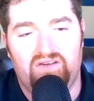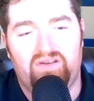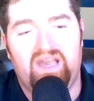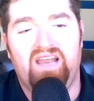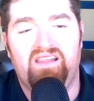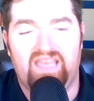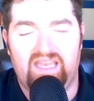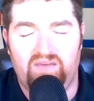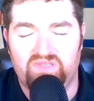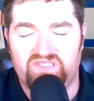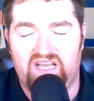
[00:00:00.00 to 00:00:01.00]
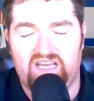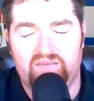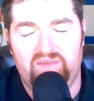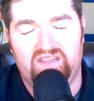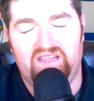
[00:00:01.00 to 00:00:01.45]
kind of like I was
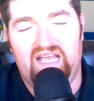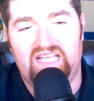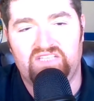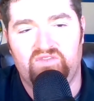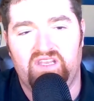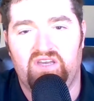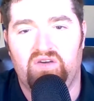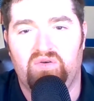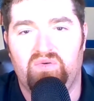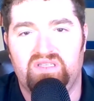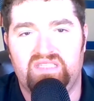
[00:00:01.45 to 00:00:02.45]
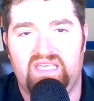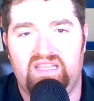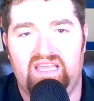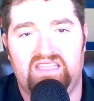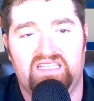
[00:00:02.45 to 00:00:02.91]
talking about in the last video, we
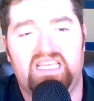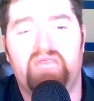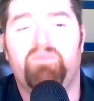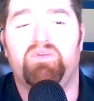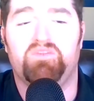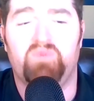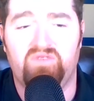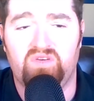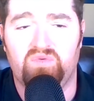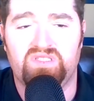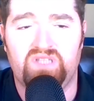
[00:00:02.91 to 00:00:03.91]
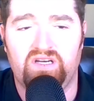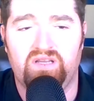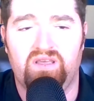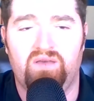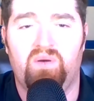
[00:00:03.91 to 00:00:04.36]
said that the temperance movement was
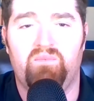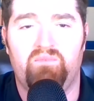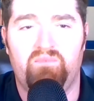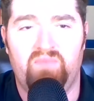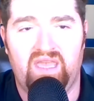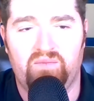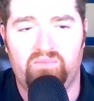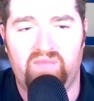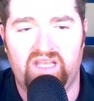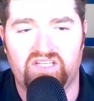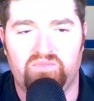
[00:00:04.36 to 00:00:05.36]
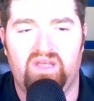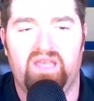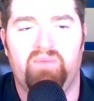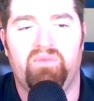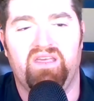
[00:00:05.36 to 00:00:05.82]
starting to make a major
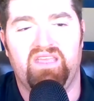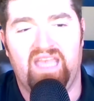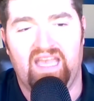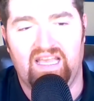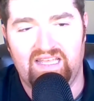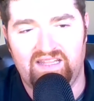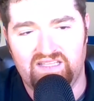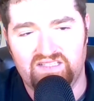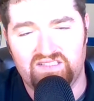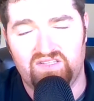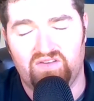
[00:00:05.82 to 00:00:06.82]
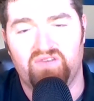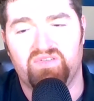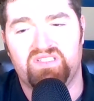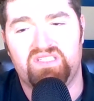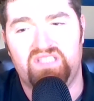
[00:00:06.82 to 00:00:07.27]
play, and then
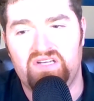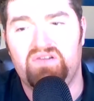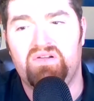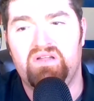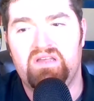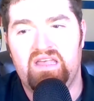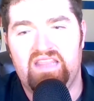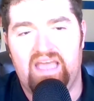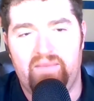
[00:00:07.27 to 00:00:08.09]
so there was still